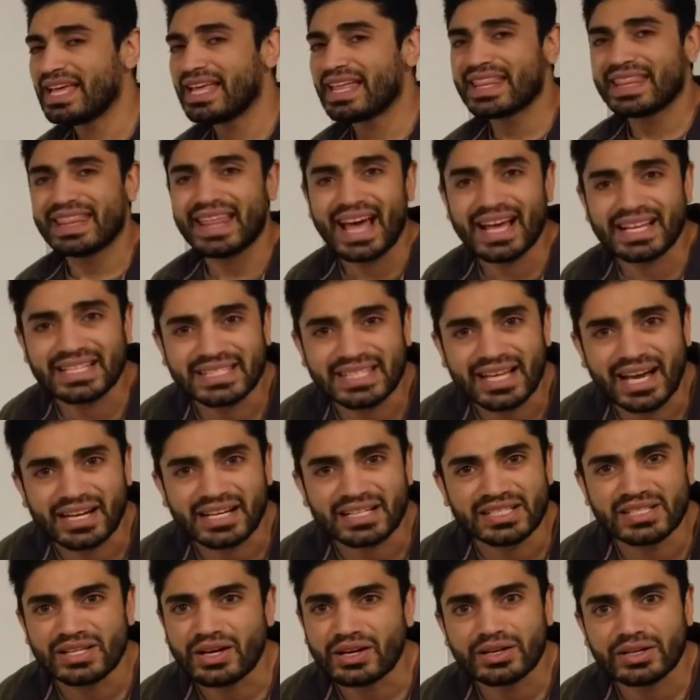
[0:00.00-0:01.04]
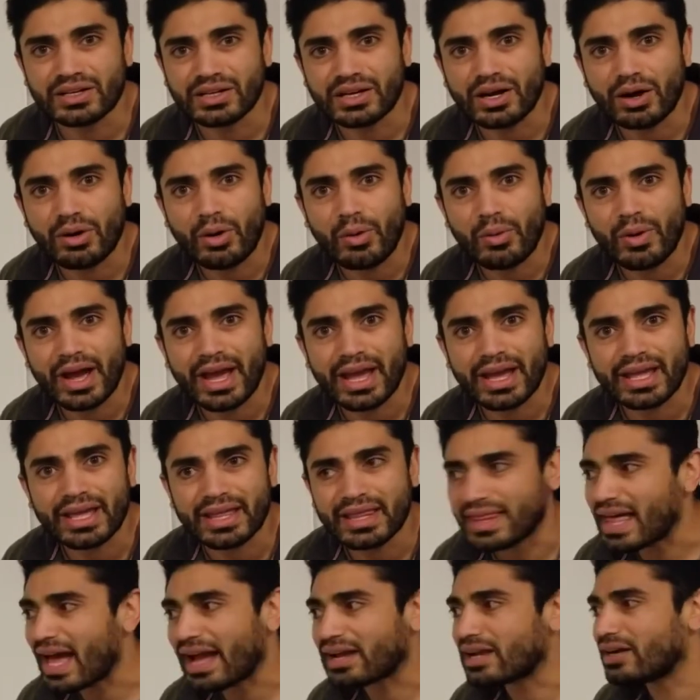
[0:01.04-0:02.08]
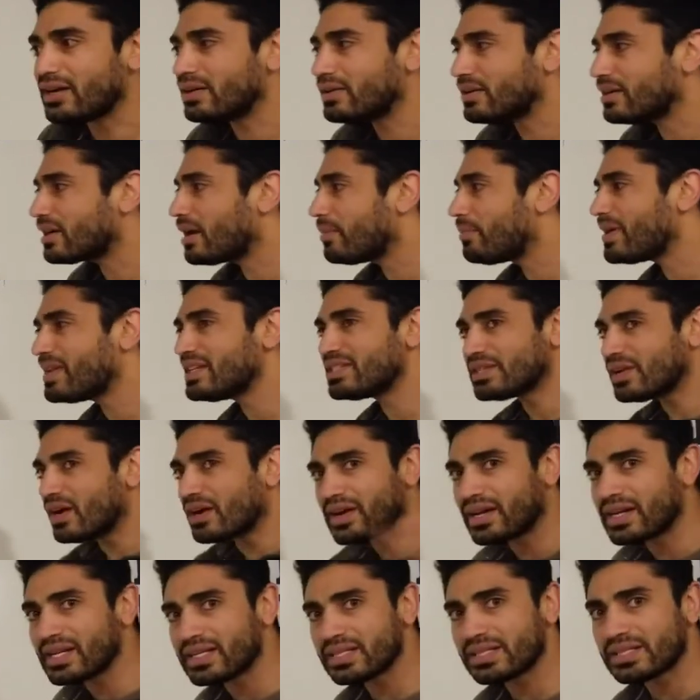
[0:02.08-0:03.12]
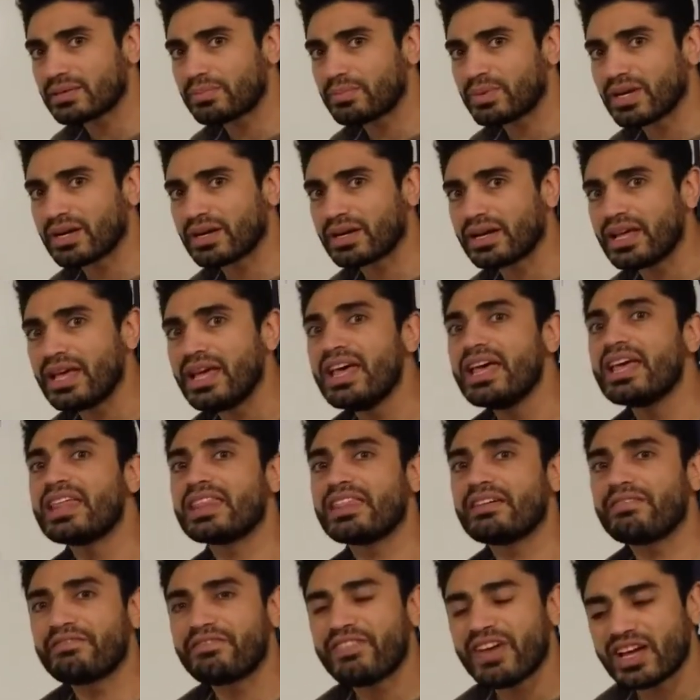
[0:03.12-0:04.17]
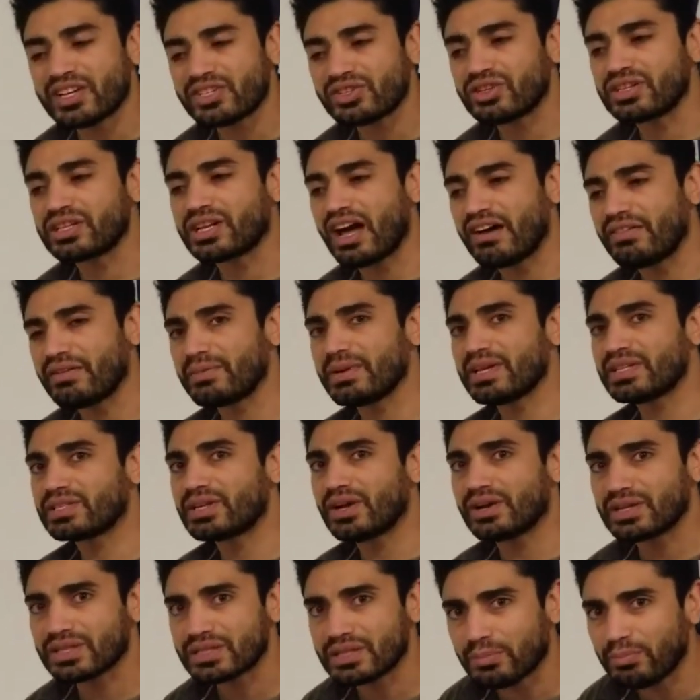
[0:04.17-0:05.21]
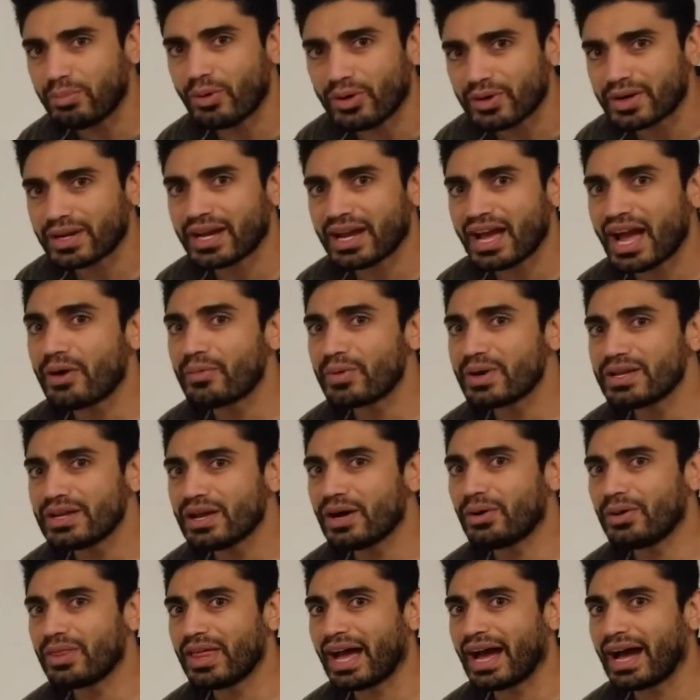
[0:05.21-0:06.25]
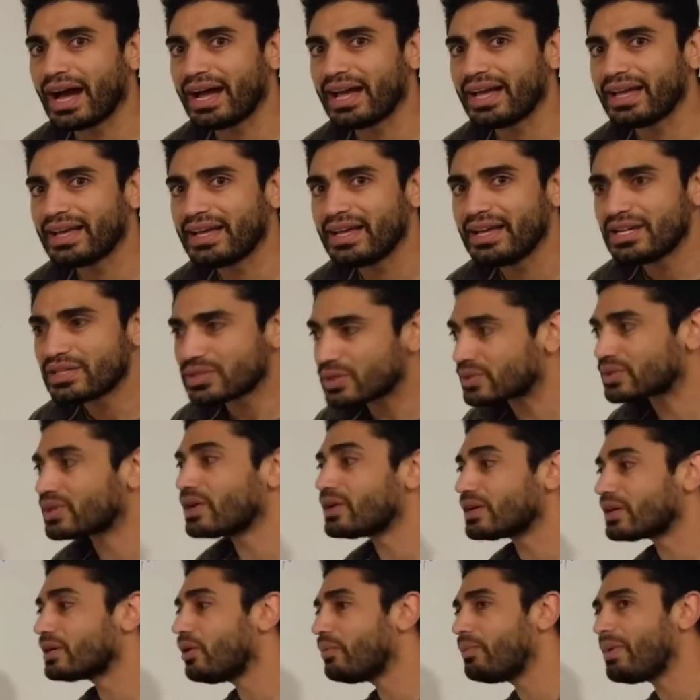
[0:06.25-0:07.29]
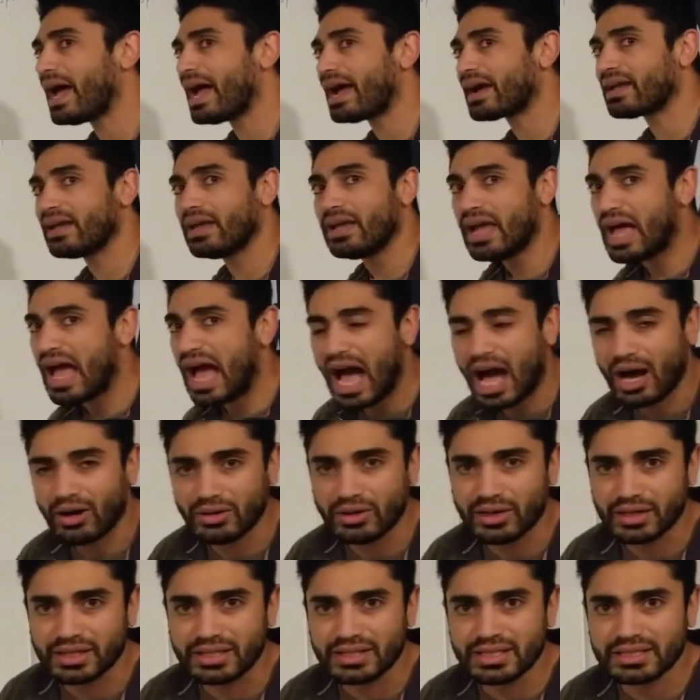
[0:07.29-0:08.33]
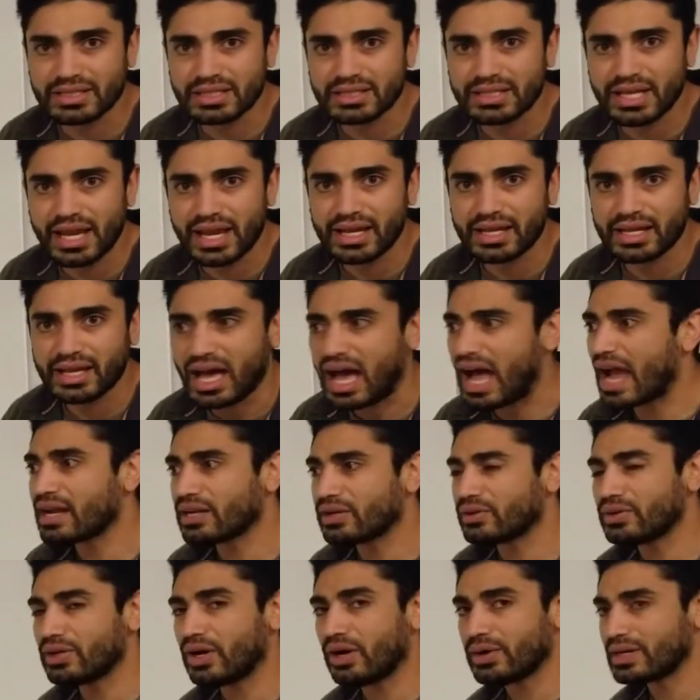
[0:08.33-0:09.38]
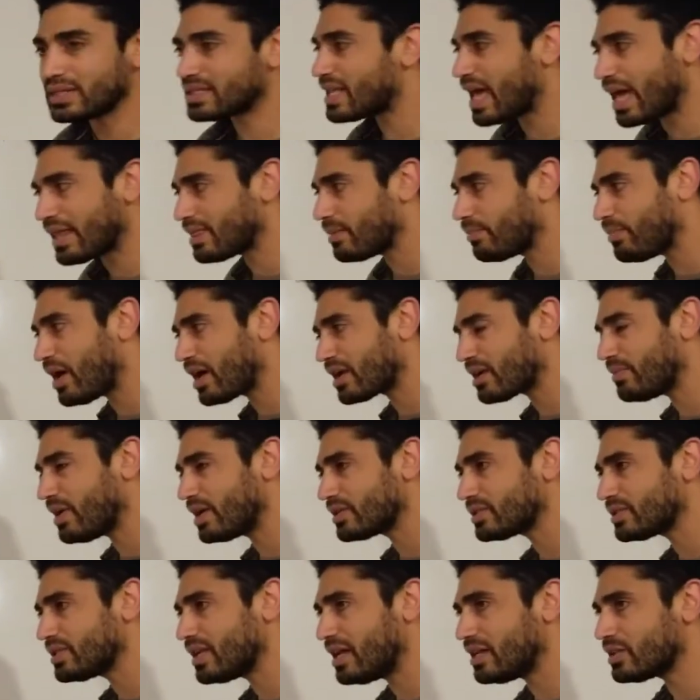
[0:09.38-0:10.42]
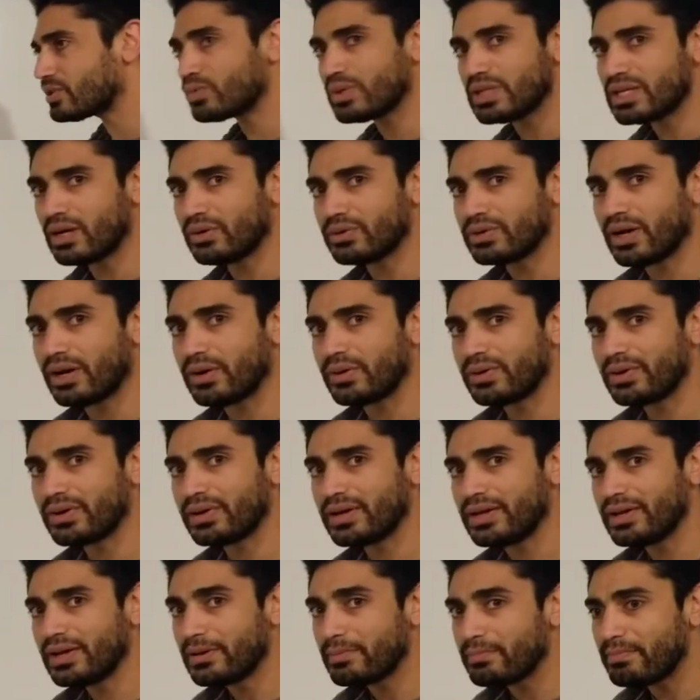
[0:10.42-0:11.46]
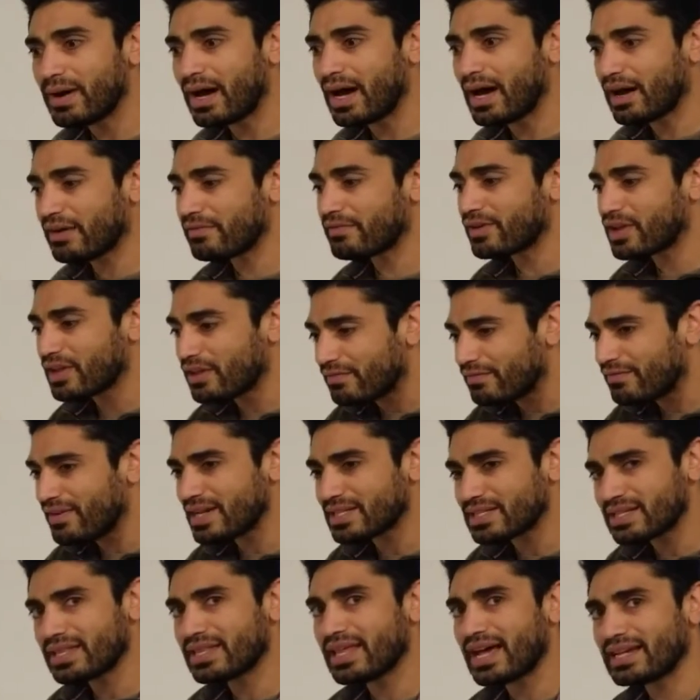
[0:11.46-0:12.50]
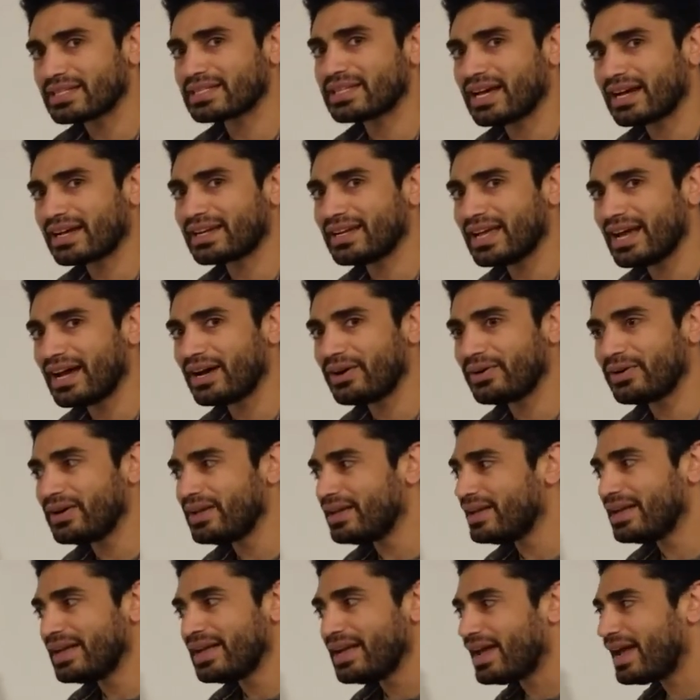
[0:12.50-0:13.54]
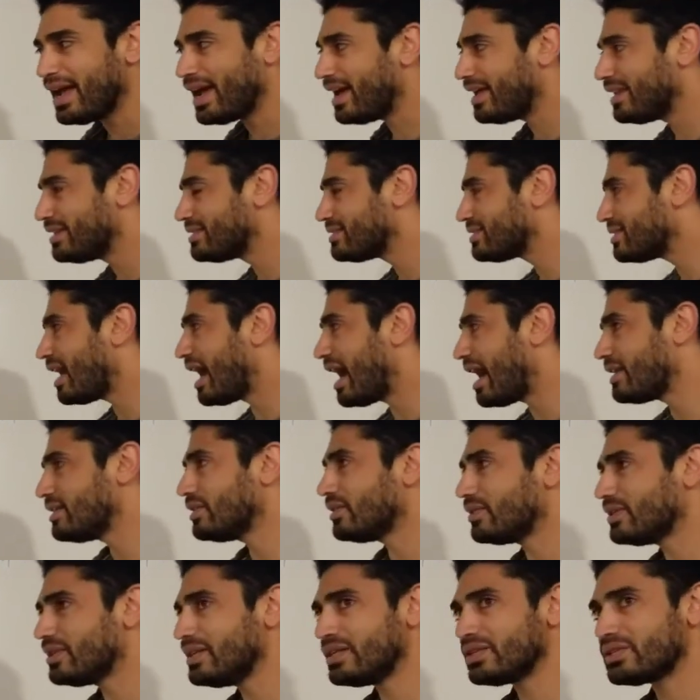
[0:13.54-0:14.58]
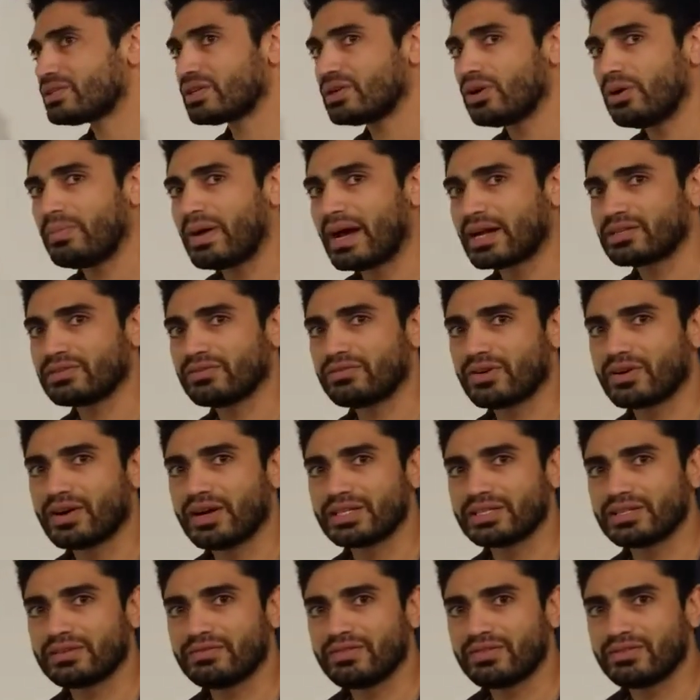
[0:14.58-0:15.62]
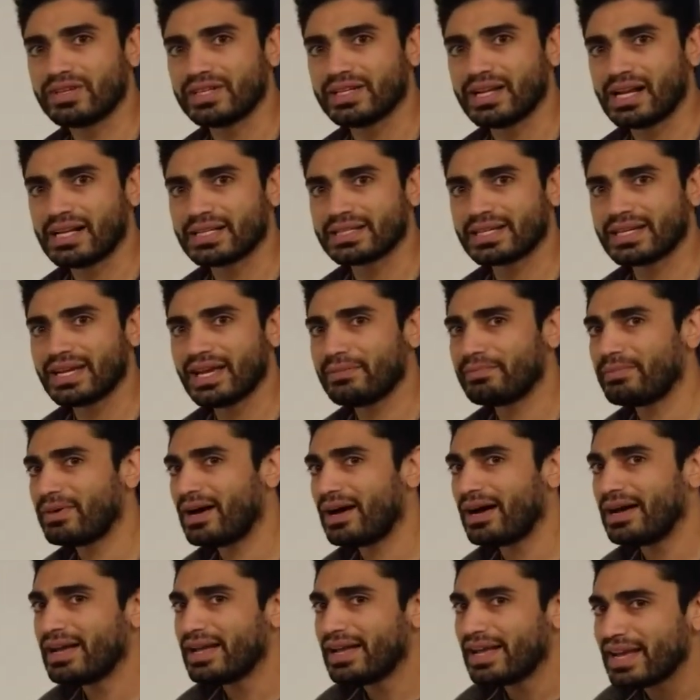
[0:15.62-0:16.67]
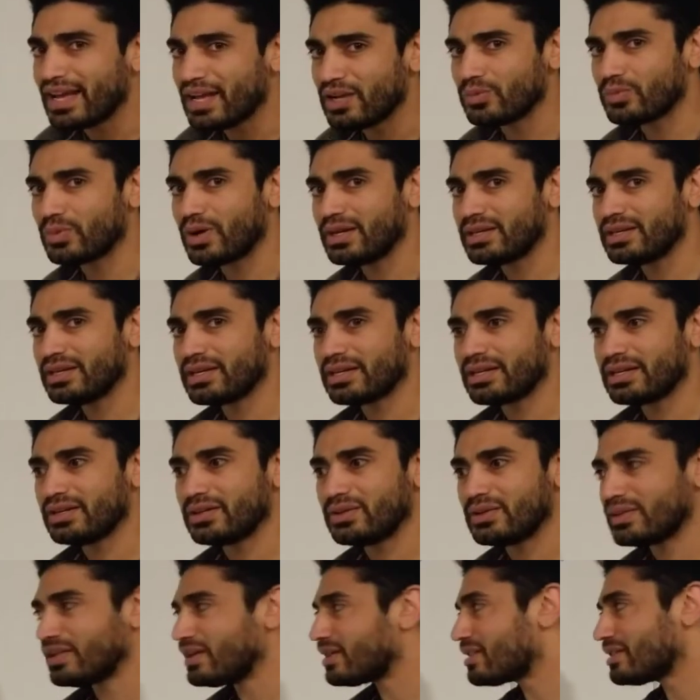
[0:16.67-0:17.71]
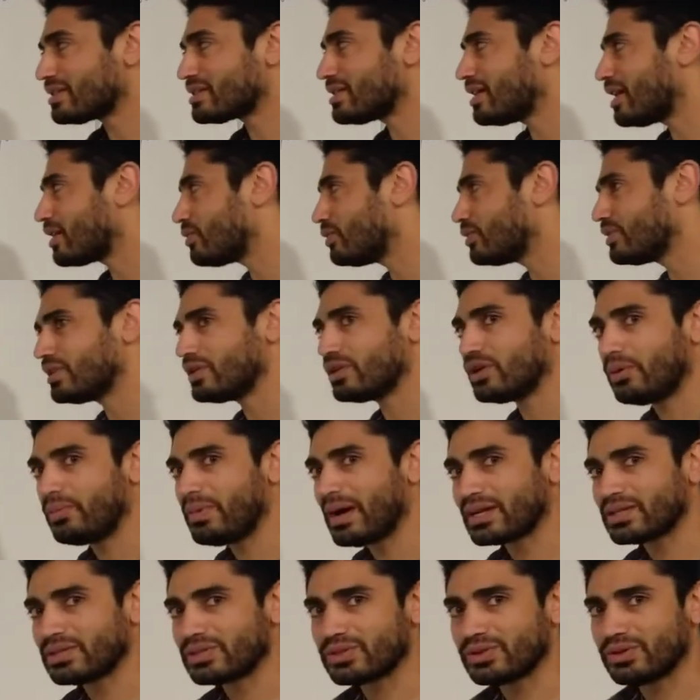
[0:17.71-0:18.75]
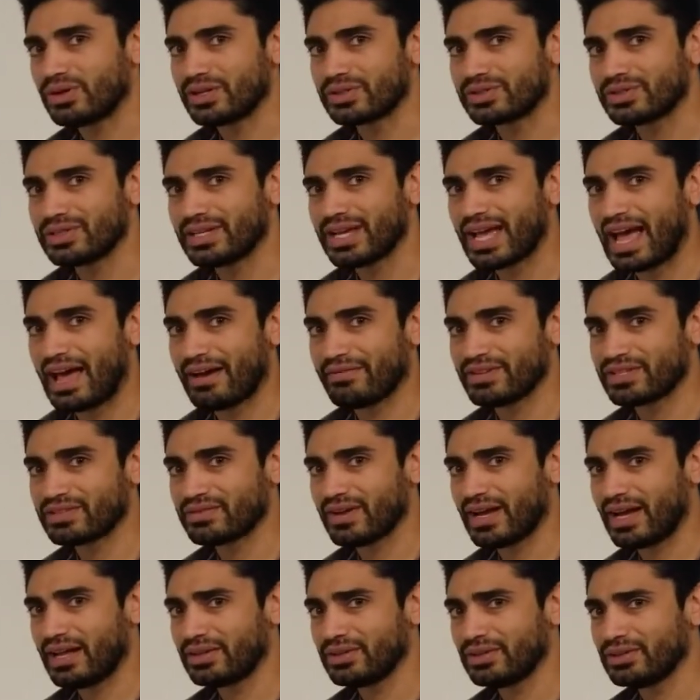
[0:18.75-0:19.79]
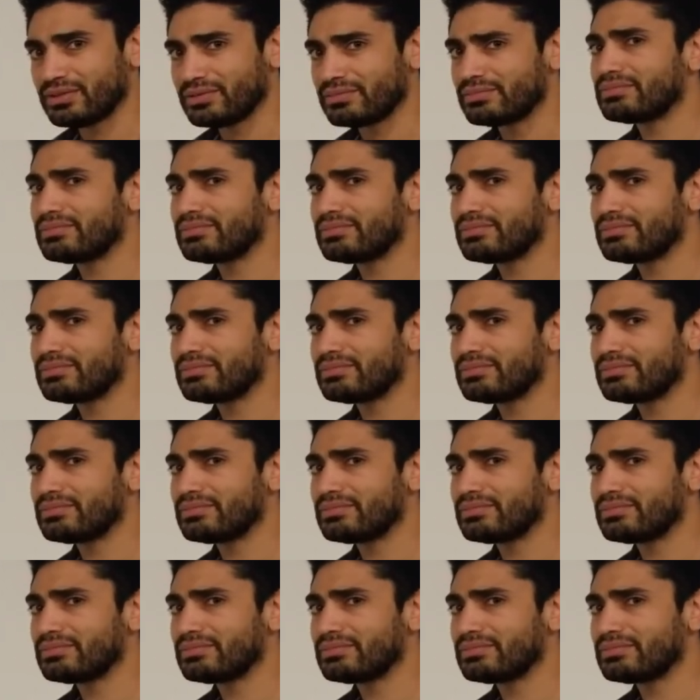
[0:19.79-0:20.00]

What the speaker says: That stock is not going to go away. That company is not going to disappear. The federal government is going to support it, and we know that. So it's going to go back. How long does it take? I don't know. Is that the bottom $100? We don't know. But if we invest in that stock now, and I don't need it to go back to $450 again, but in 1 year, you think the stock will go back to 200, half its value?